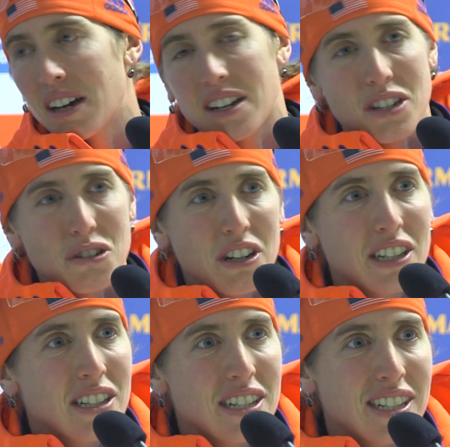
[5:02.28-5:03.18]
out on the
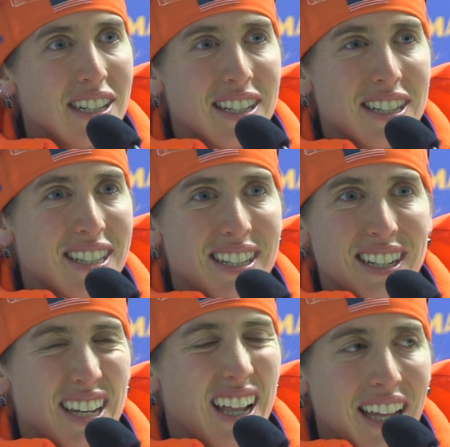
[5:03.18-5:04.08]
trails.
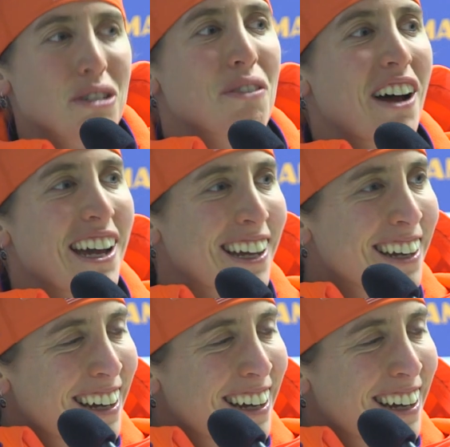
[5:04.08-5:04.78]
It's electrifying.